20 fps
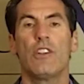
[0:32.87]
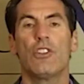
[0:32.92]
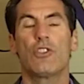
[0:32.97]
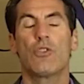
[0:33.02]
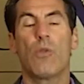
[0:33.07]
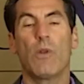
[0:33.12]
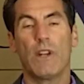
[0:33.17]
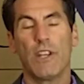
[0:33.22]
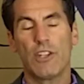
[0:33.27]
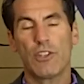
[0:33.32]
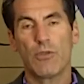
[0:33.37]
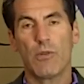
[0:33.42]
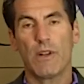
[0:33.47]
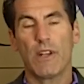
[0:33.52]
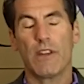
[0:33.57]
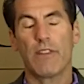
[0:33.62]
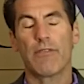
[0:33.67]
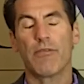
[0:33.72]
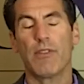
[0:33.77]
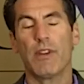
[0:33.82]

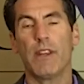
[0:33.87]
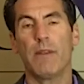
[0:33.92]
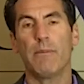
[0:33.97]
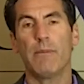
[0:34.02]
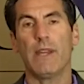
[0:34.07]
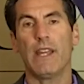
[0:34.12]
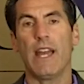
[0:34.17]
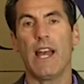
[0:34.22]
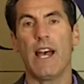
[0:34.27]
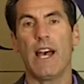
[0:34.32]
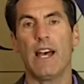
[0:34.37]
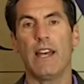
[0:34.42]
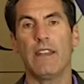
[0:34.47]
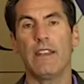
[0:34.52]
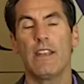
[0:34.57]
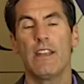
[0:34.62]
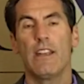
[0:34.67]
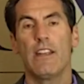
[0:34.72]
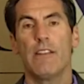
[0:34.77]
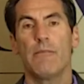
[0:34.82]
2023 and beyond
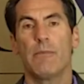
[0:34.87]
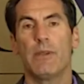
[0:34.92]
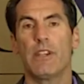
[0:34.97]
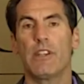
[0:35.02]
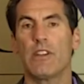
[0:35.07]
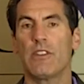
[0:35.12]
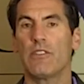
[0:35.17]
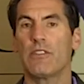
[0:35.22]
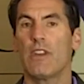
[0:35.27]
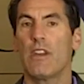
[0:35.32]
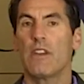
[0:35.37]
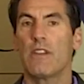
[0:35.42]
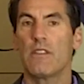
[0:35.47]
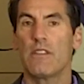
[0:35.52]
because